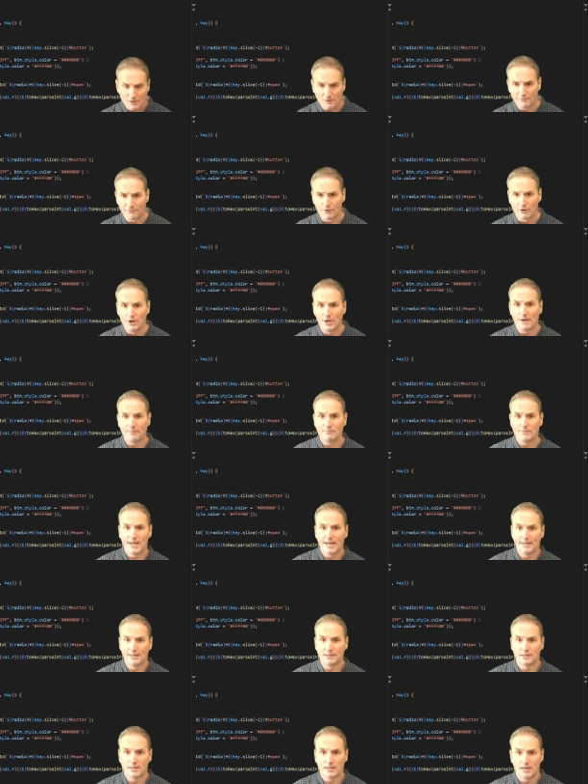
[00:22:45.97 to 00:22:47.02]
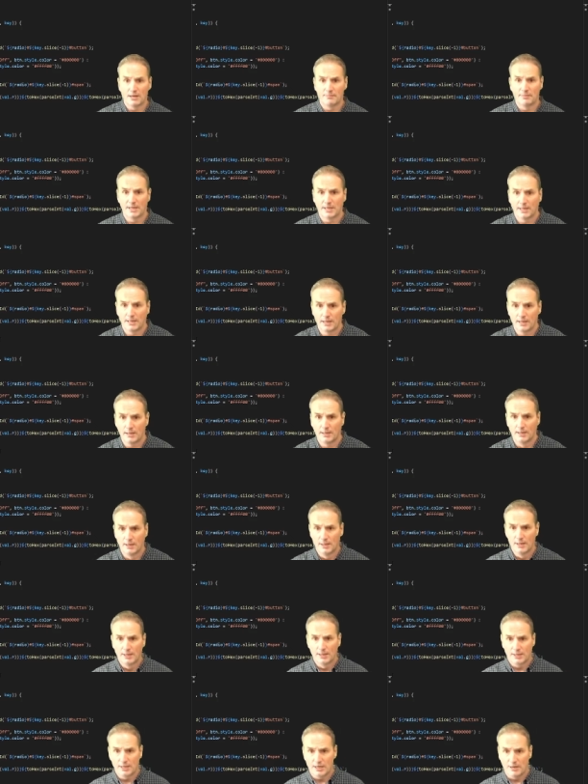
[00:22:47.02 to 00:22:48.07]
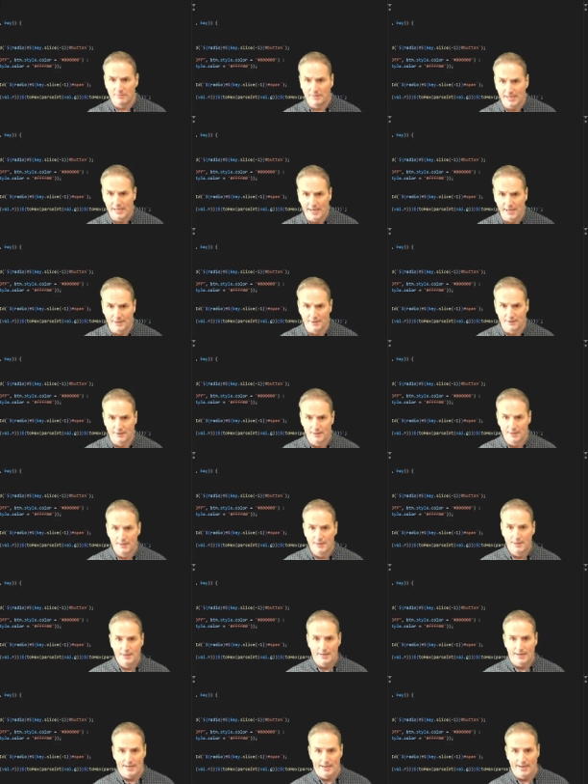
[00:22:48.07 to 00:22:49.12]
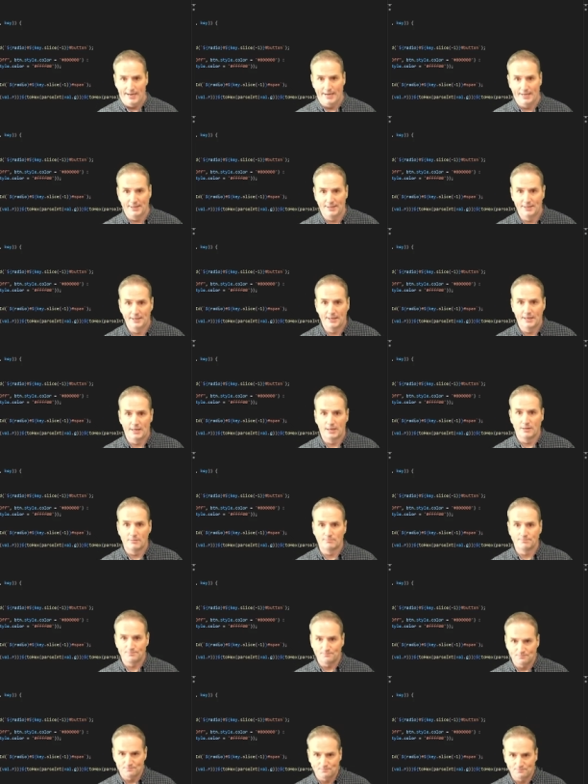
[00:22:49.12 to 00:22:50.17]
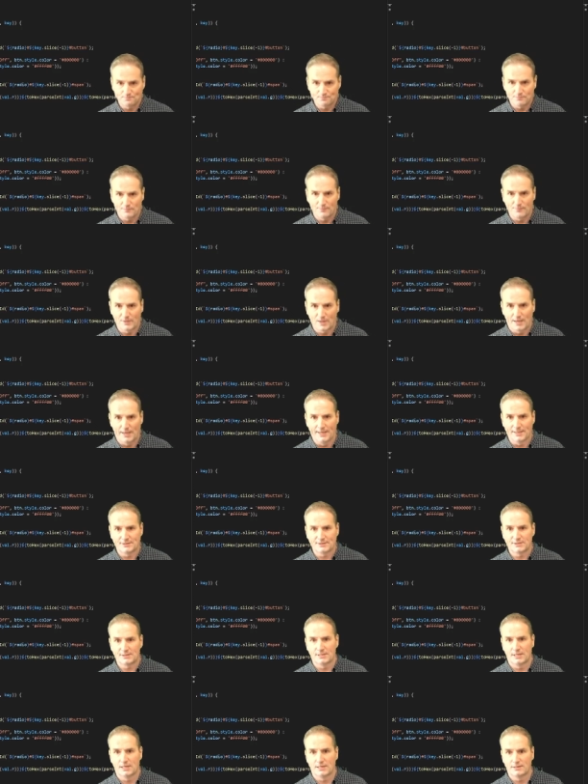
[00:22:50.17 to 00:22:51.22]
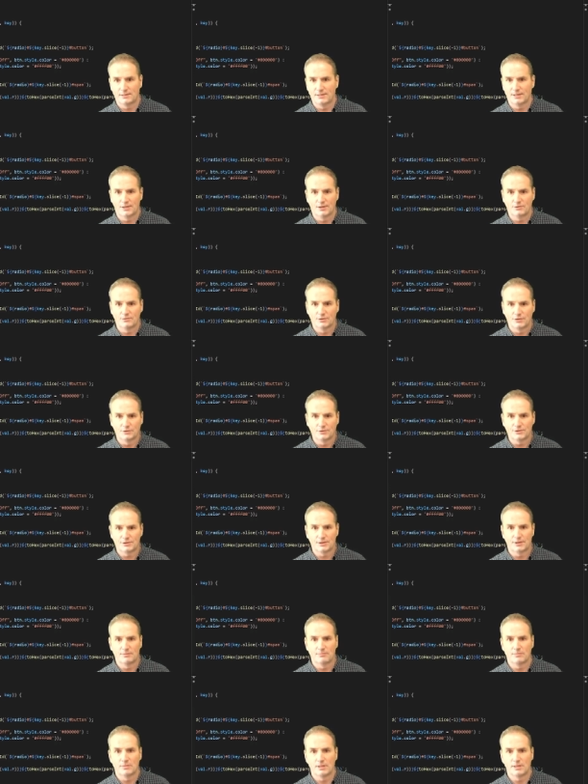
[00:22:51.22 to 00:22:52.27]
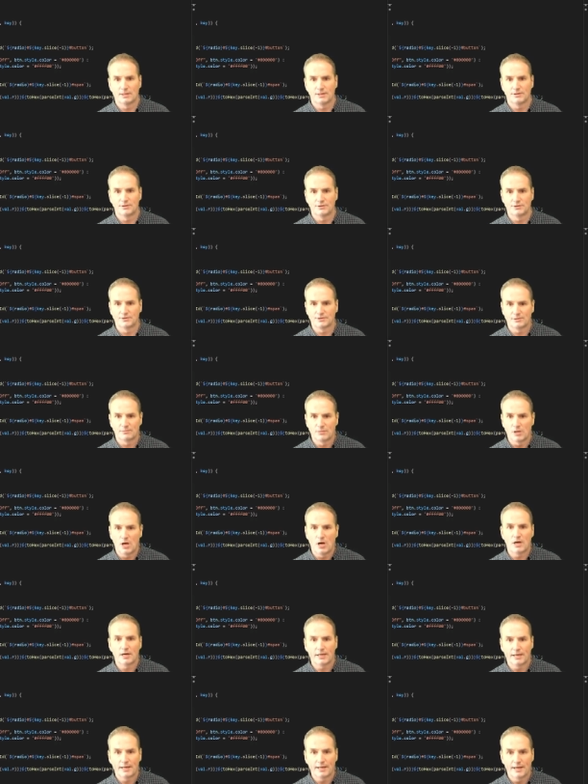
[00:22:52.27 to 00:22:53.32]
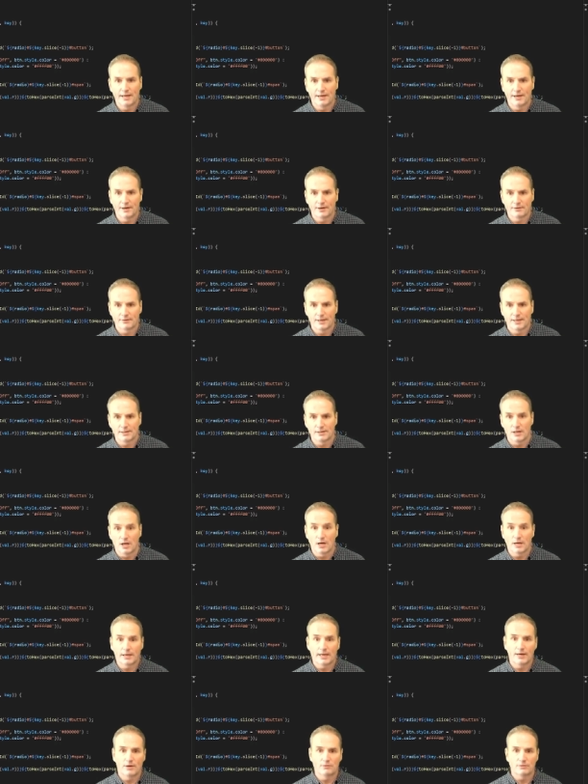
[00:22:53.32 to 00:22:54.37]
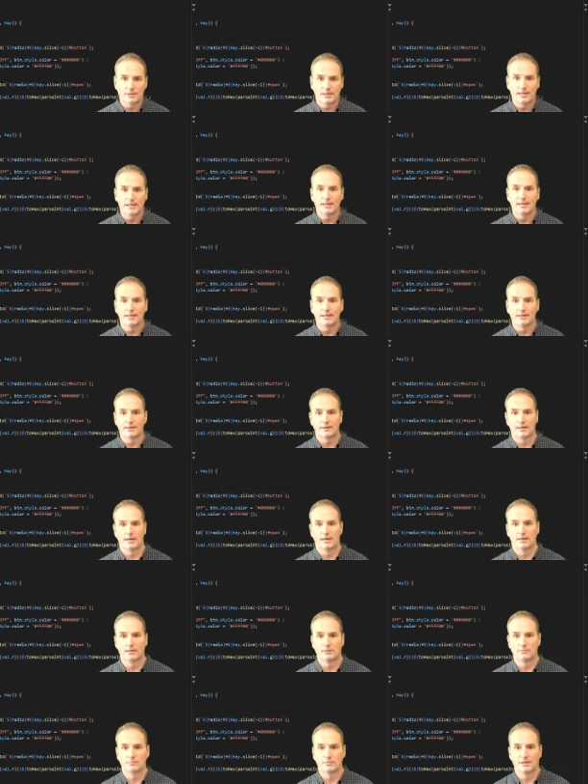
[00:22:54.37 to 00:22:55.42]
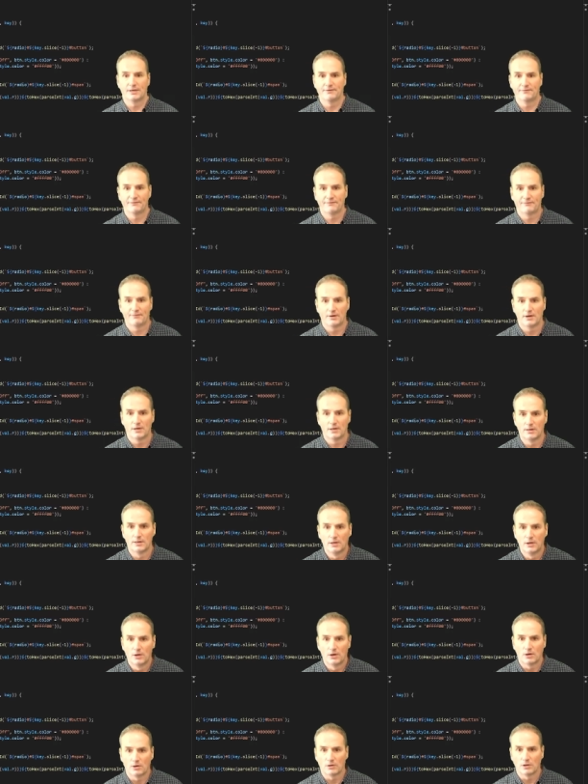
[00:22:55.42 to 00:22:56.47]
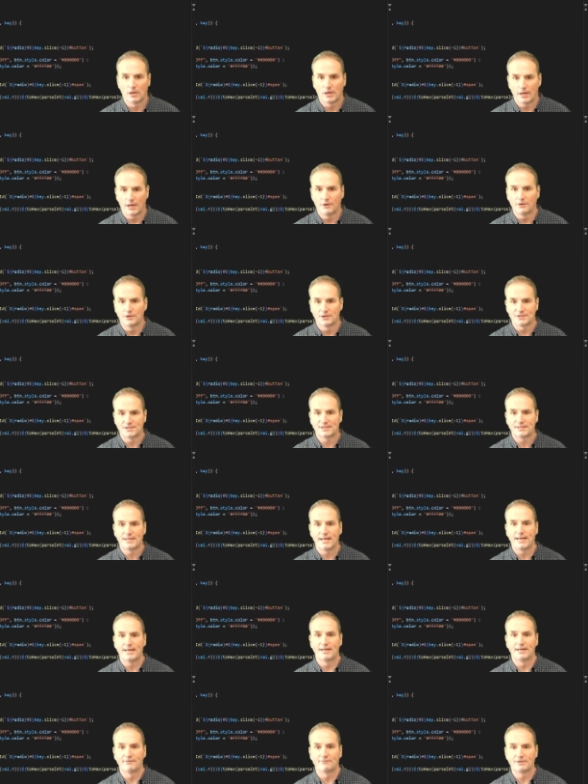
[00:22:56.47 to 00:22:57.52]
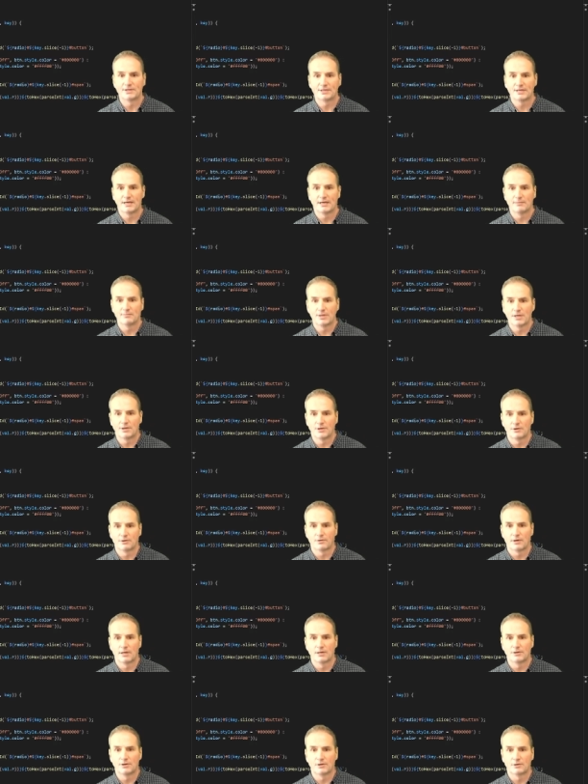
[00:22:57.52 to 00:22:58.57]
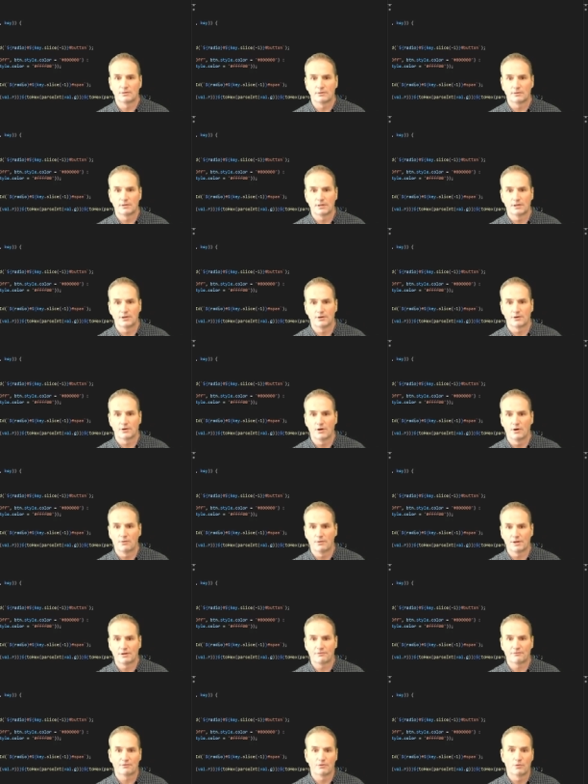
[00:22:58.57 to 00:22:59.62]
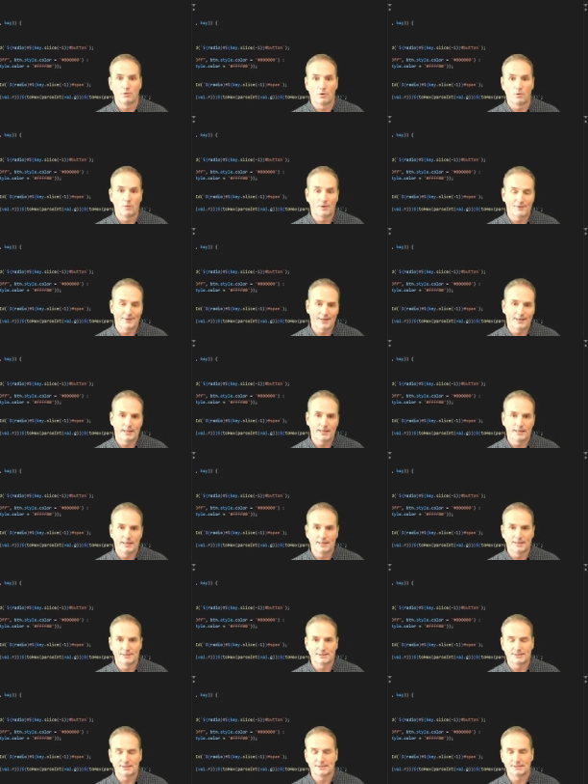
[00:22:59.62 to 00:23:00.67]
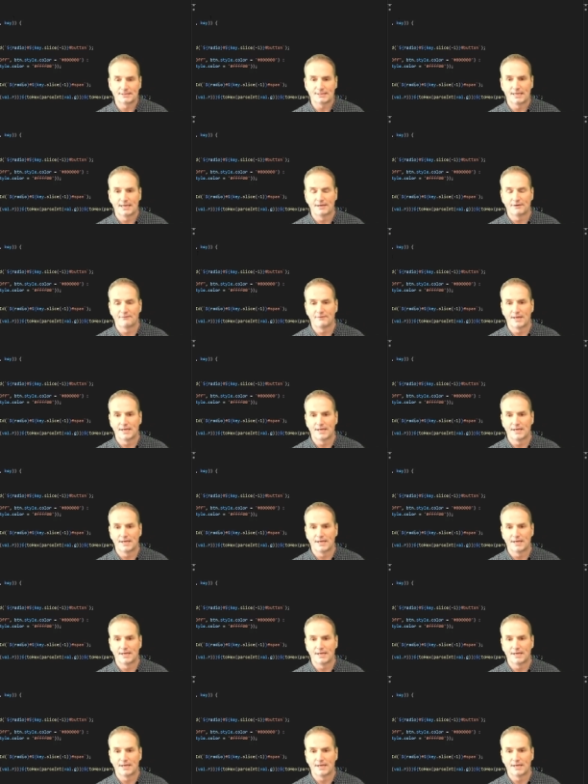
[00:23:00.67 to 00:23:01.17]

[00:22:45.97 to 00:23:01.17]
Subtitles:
for an update coming in, and it's do some logging here, right? Log out key or log out your state every time that you're going through, or what the key is inside of